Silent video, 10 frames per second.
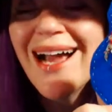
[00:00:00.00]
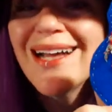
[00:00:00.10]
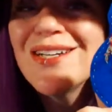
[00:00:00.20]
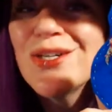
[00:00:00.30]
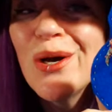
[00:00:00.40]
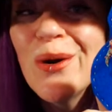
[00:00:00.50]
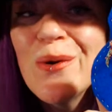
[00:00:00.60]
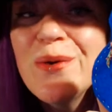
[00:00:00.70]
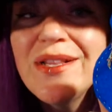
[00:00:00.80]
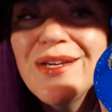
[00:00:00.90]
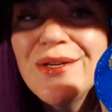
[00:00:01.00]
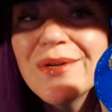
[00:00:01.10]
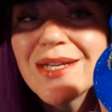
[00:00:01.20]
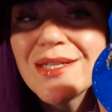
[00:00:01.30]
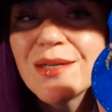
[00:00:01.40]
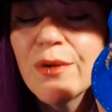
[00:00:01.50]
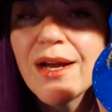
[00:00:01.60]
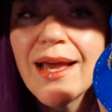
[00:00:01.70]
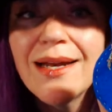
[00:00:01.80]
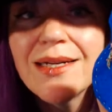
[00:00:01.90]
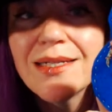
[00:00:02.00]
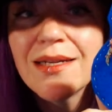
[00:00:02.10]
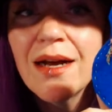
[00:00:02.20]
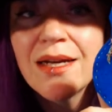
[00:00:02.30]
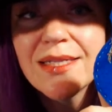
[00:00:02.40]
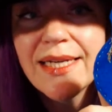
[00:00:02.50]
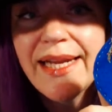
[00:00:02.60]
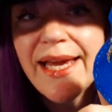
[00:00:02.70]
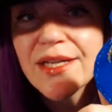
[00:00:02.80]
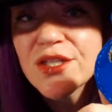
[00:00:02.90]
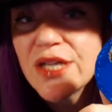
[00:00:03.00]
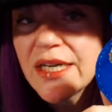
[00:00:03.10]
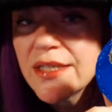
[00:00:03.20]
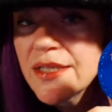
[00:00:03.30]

I totally do custom work and it doesn't cost any extra.